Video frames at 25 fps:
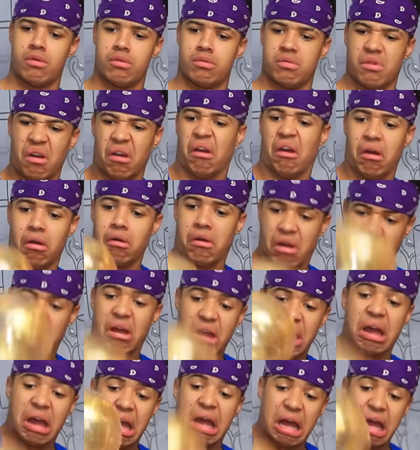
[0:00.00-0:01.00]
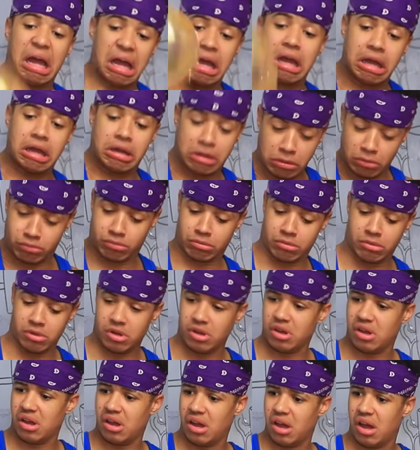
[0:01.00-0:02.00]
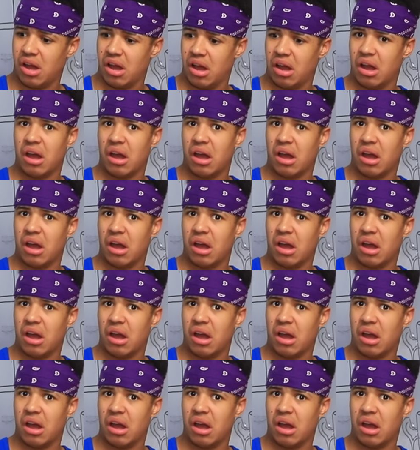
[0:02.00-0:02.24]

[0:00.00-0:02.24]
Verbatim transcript: Ugh, sticky. Who knew?